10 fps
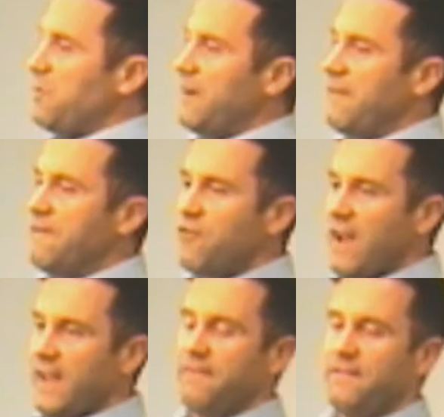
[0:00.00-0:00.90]
We have a
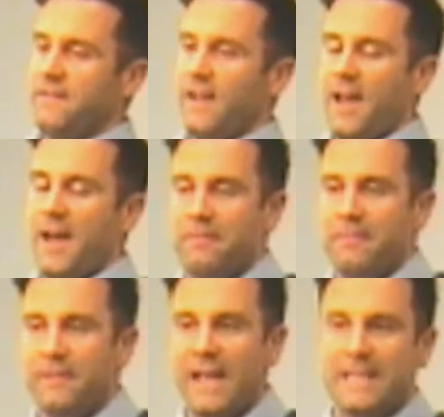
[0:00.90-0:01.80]
greater um,
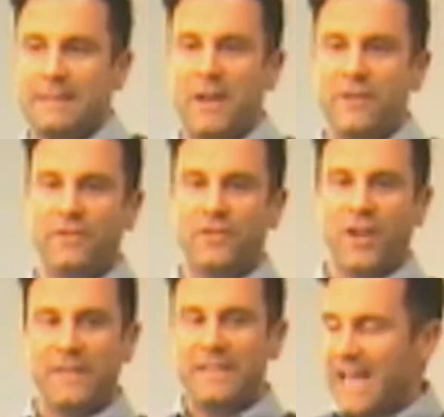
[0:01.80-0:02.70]
experience of
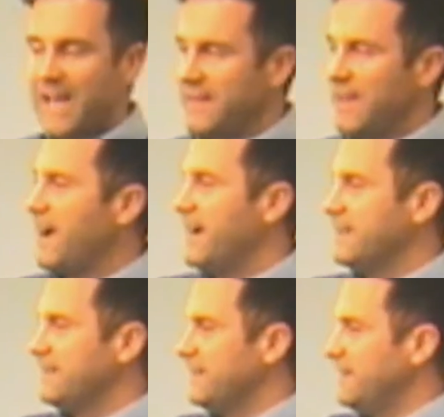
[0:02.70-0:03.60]
God than David ever
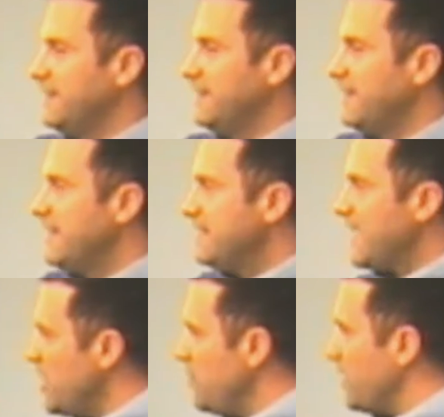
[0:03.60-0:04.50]
had. David
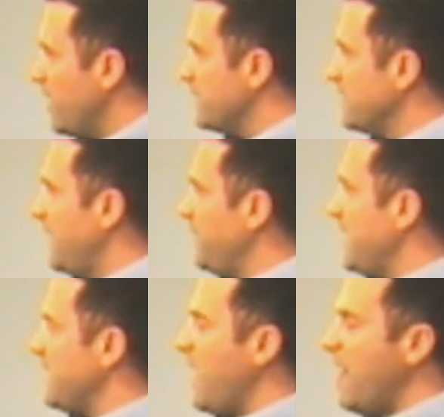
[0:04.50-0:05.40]
knew God and
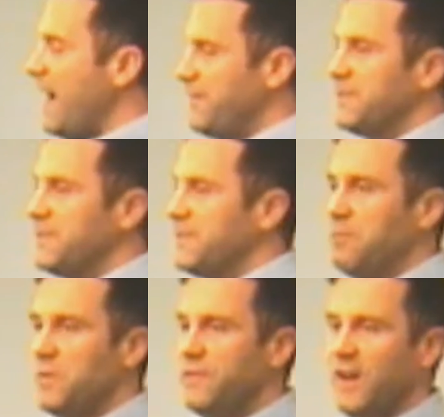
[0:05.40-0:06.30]
they had a heart after God,
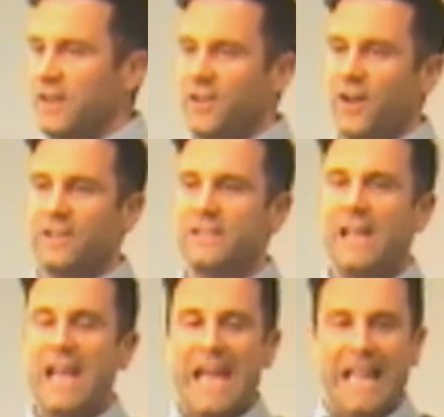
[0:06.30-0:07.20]
but we've got God
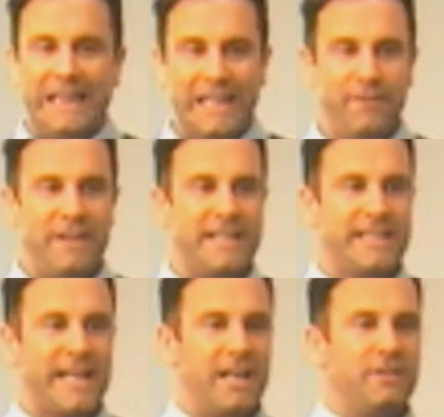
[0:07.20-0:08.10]
living
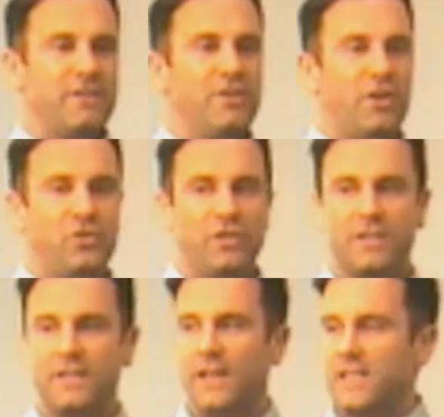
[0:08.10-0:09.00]
inside of us, not
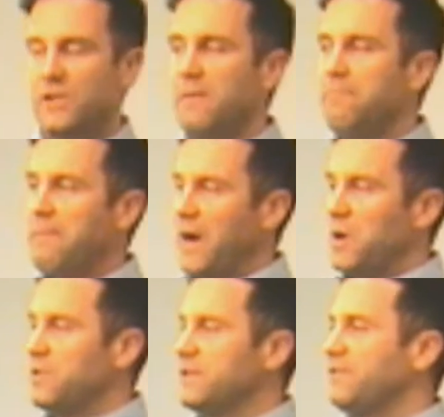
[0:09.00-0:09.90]
just to
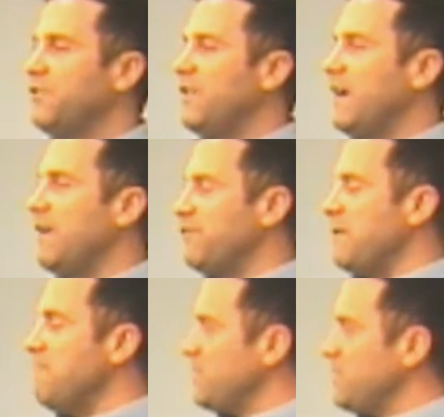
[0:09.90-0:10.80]
empower us for, for
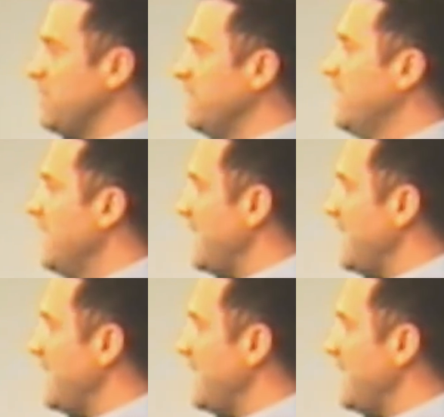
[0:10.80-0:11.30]
a mission.